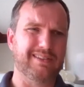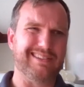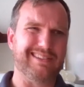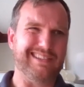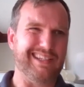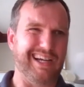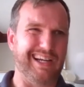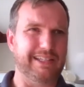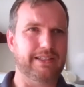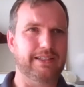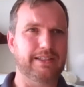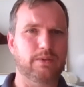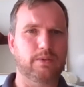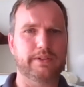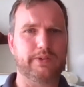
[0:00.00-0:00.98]
90
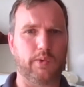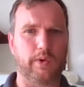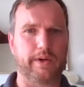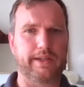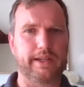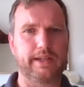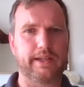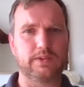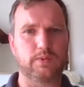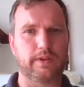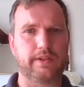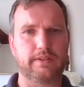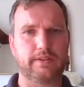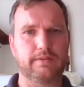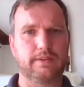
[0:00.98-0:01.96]
to 120 days
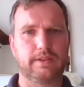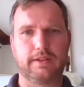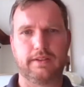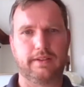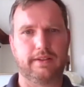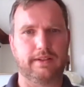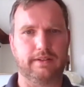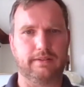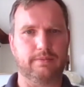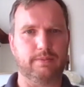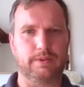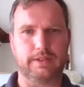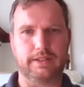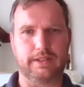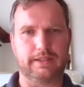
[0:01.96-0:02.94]
where
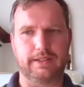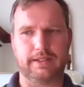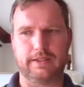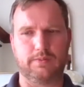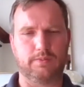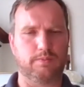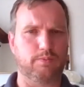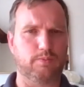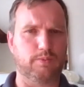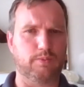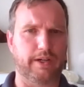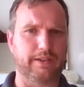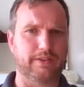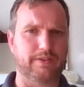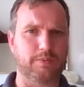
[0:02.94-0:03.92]
it's
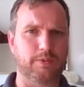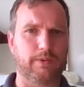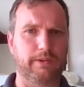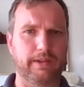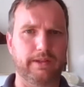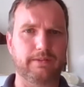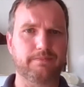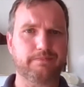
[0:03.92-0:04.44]
running smoothly.